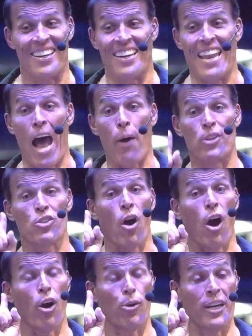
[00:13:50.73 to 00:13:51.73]
Now it's
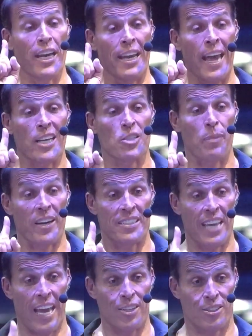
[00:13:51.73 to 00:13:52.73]
already an
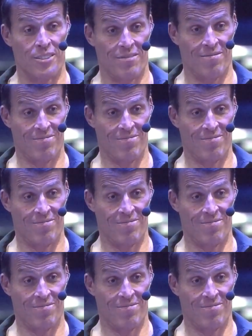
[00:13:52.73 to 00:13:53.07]
expectation.